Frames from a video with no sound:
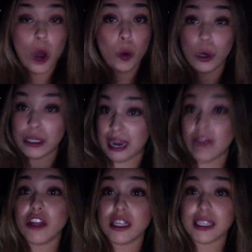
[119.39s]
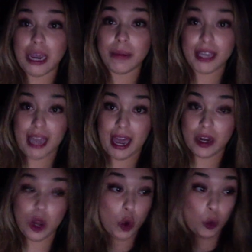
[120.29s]
was never the same
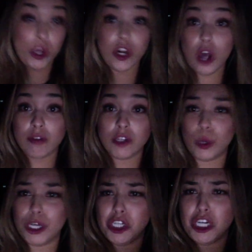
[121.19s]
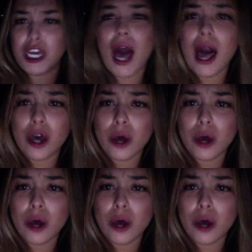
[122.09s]
again, went off to Chicago,